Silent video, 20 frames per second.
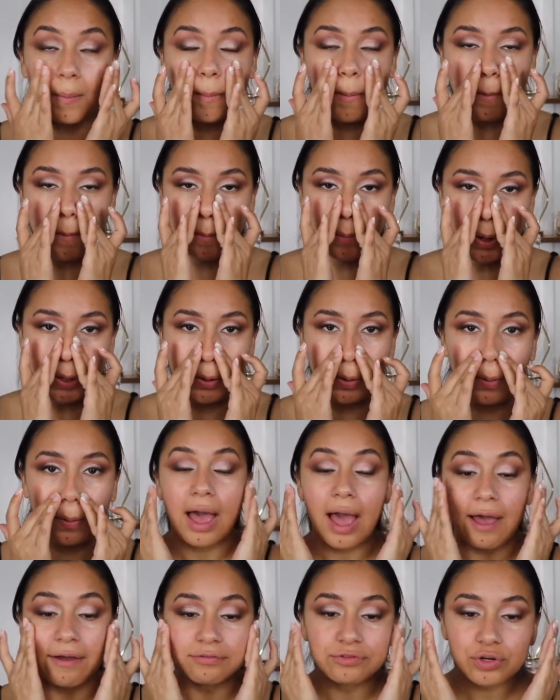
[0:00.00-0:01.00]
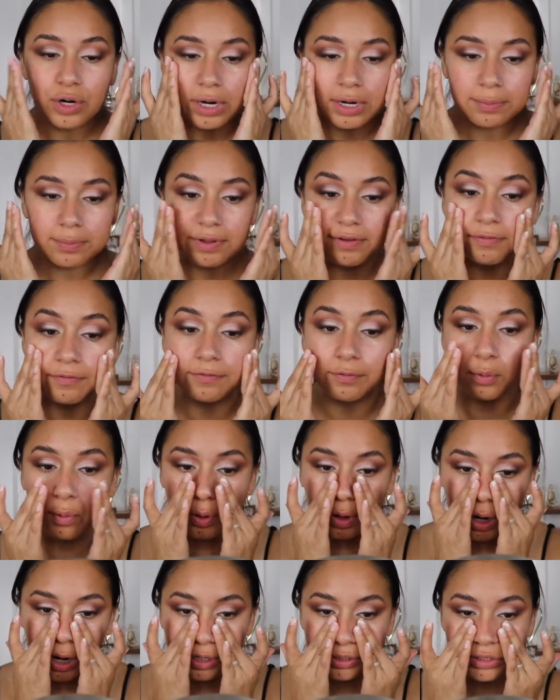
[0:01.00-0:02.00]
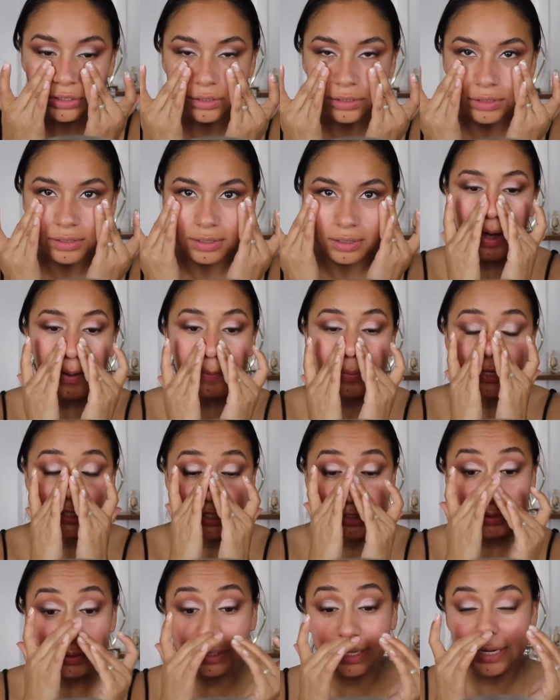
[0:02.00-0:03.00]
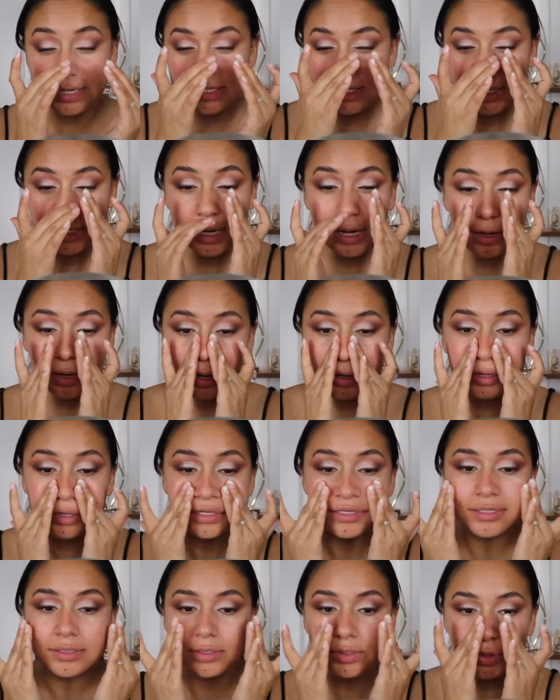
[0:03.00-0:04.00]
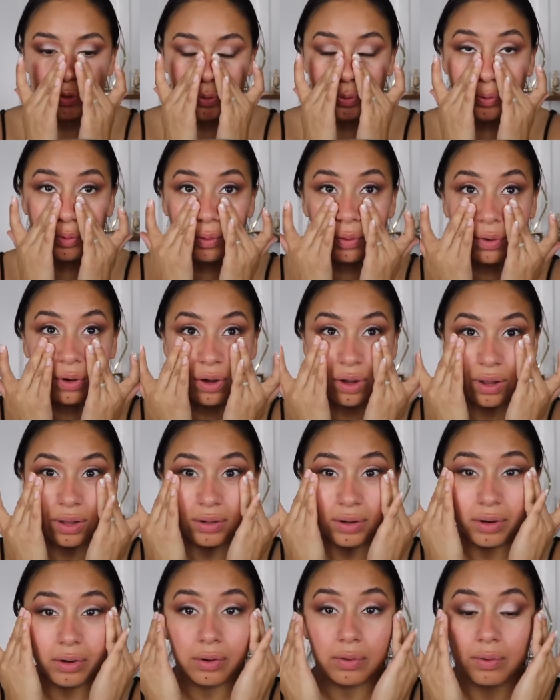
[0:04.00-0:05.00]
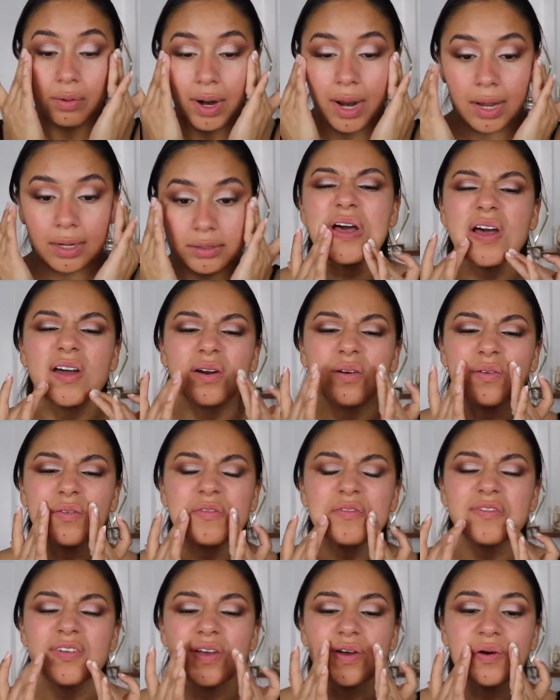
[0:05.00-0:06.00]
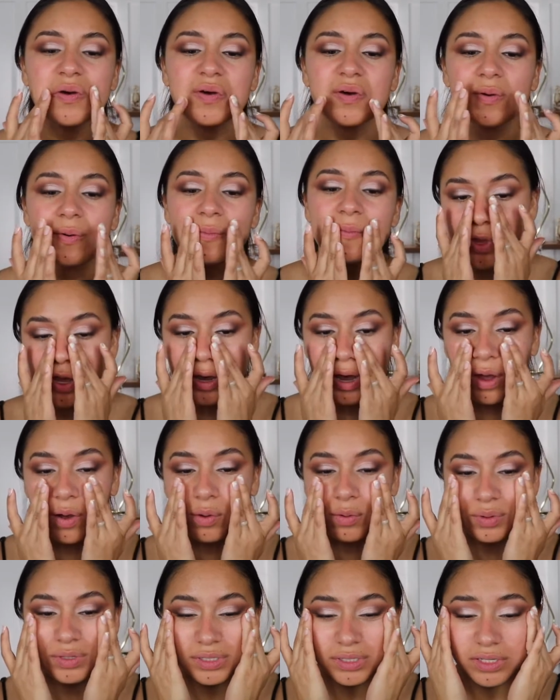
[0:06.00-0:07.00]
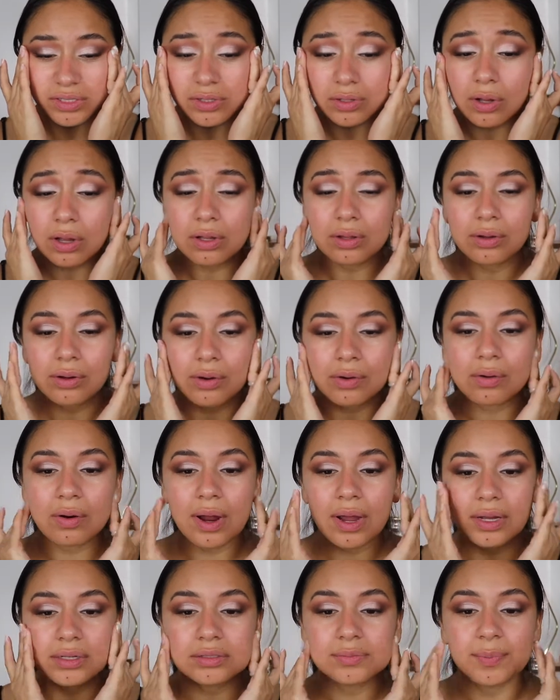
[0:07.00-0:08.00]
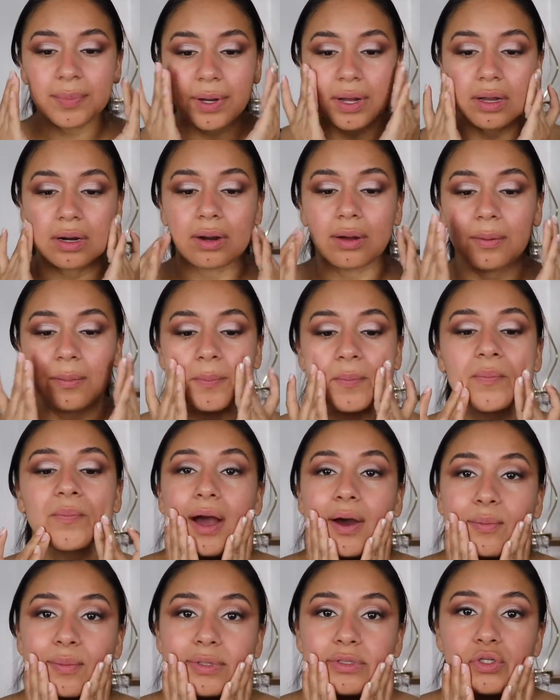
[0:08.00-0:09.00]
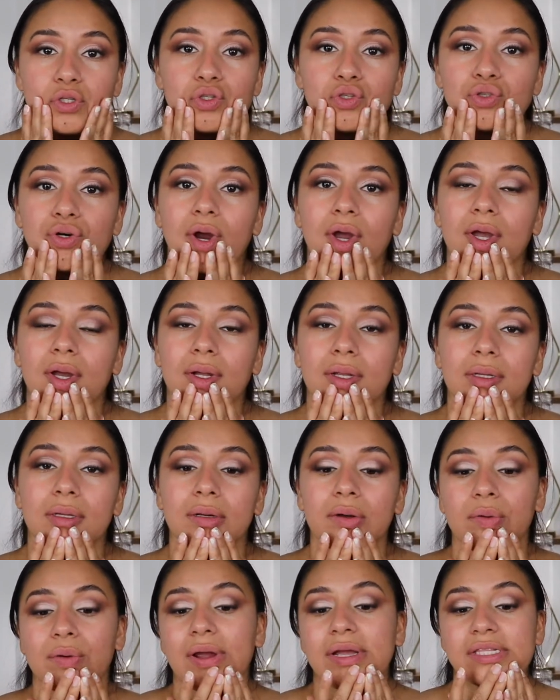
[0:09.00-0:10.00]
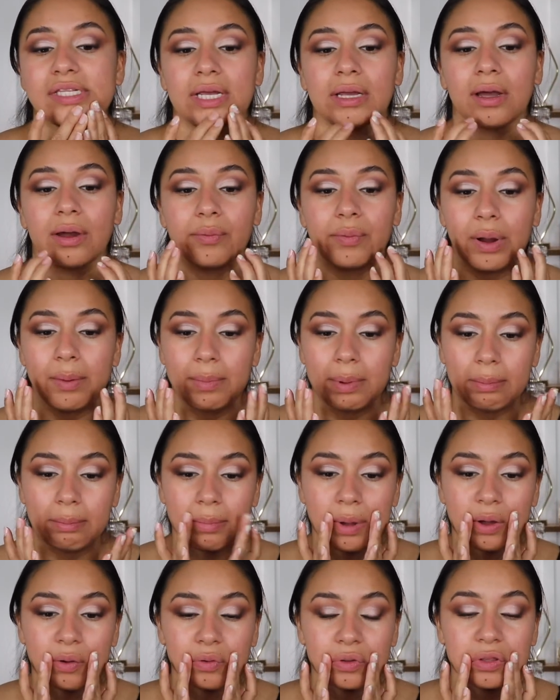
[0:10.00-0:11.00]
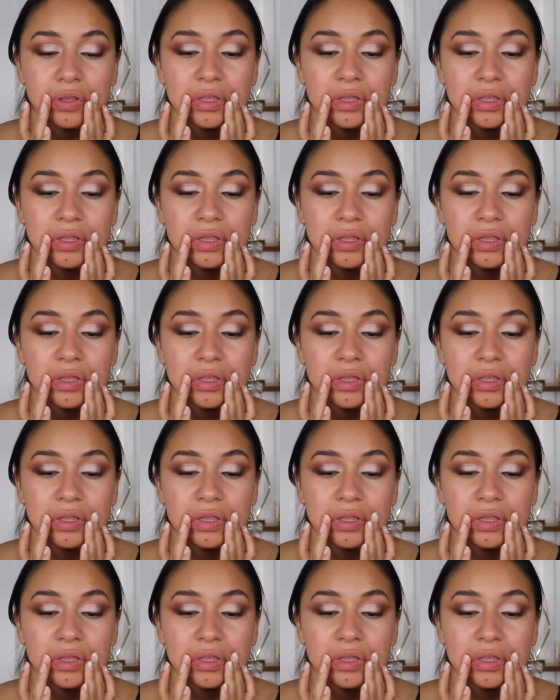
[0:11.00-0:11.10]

bueno, I've tried it before. I've been too lazy, I guess, to color correct. I don't feel like I always need to color correct, but I want to try color correcting around my mouth.